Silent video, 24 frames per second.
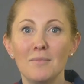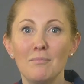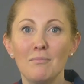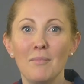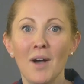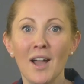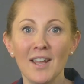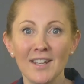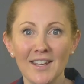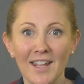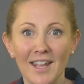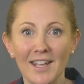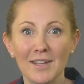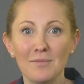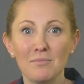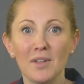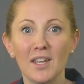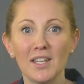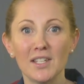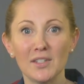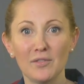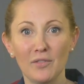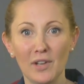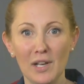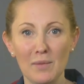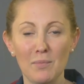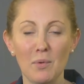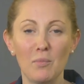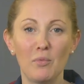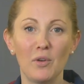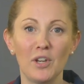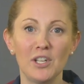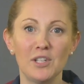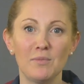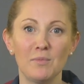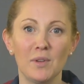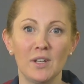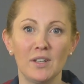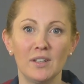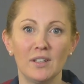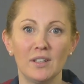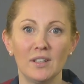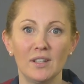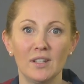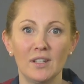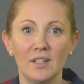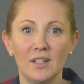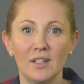My name is Philippa Bridgman,
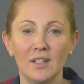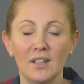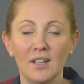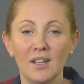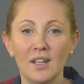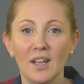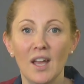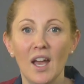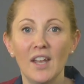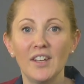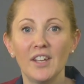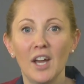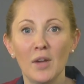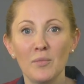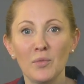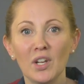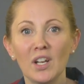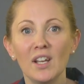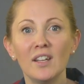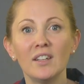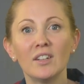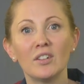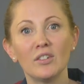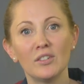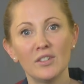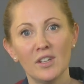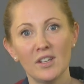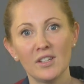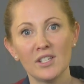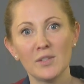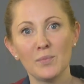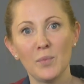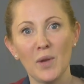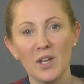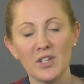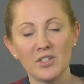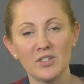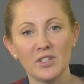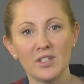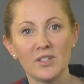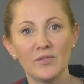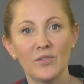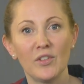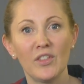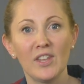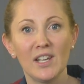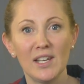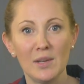and I'm the clinical nurse
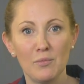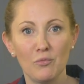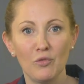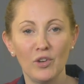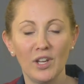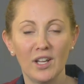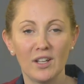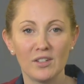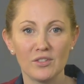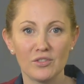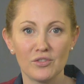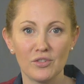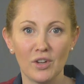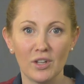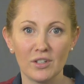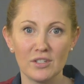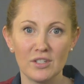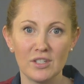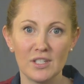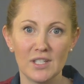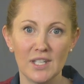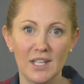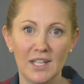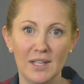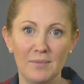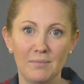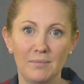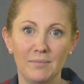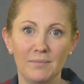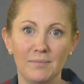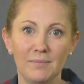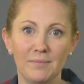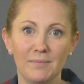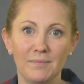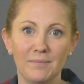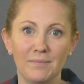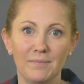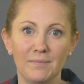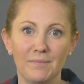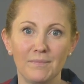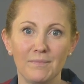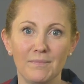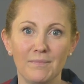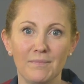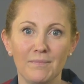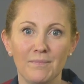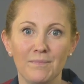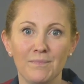specialist for the limb reconstruction team.
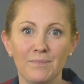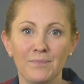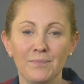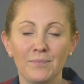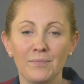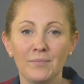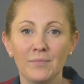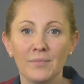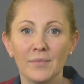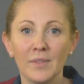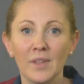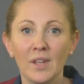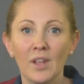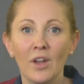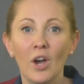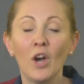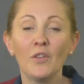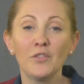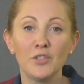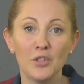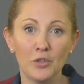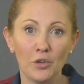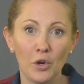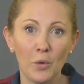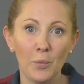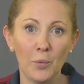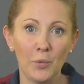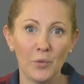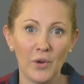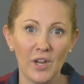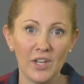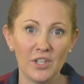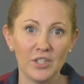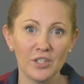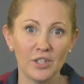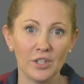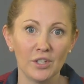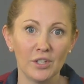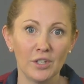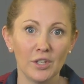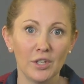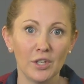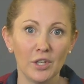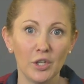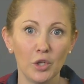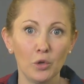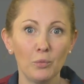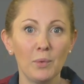After your operation,
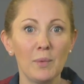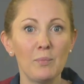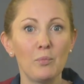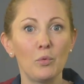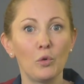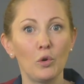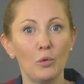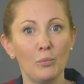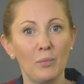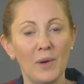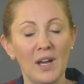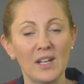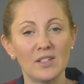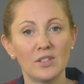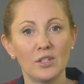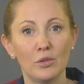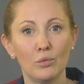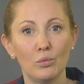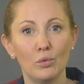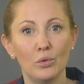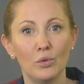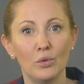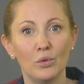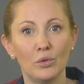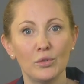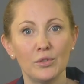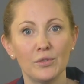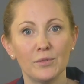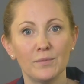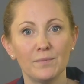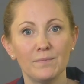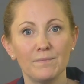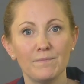you'll be brought back to the ward.